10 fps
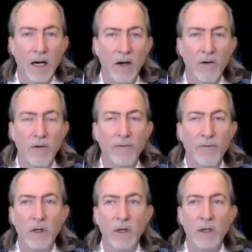of
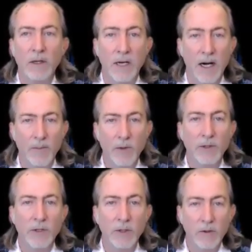the
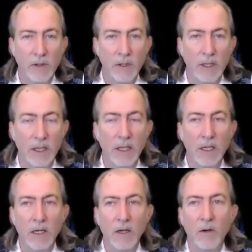opportunity